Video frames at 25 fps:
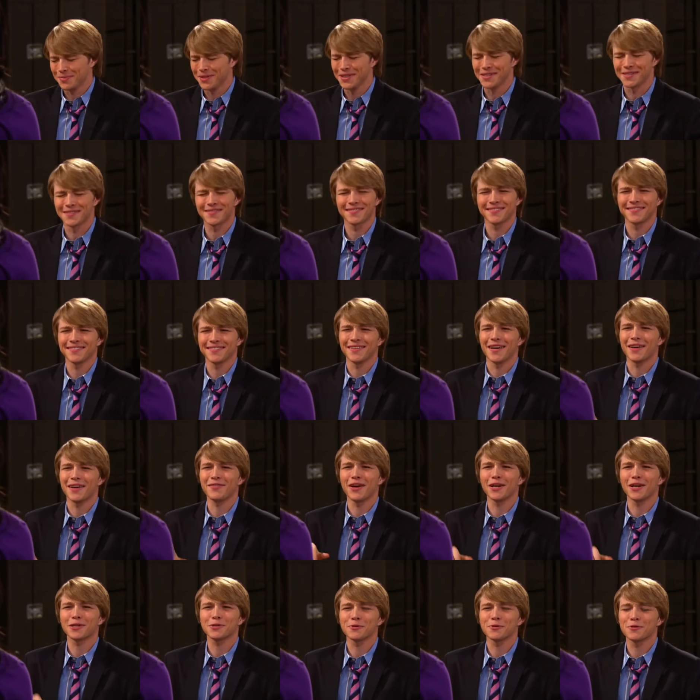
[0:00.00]
Please. I
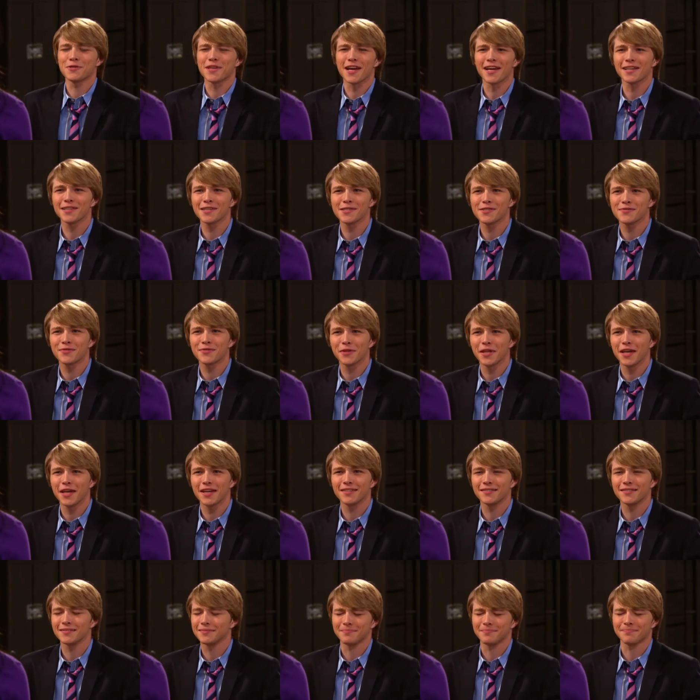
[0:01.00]
have actual scientists for
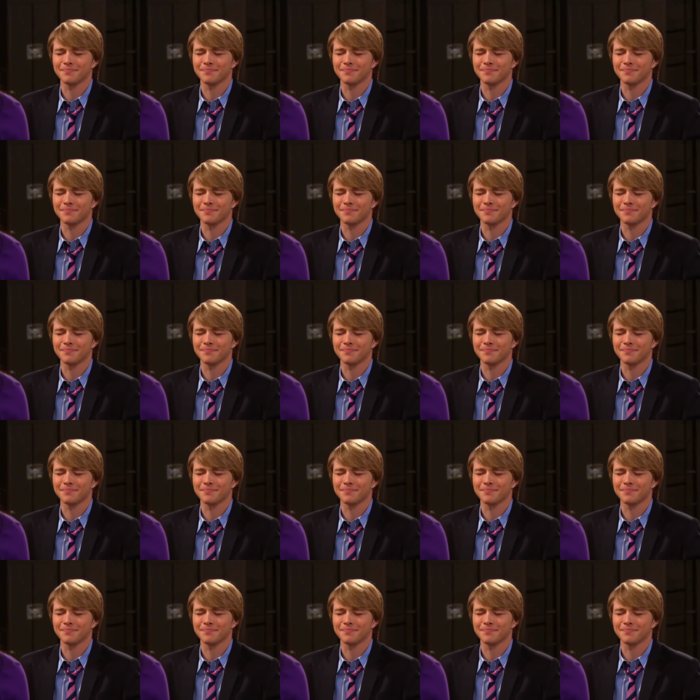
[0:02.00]
that.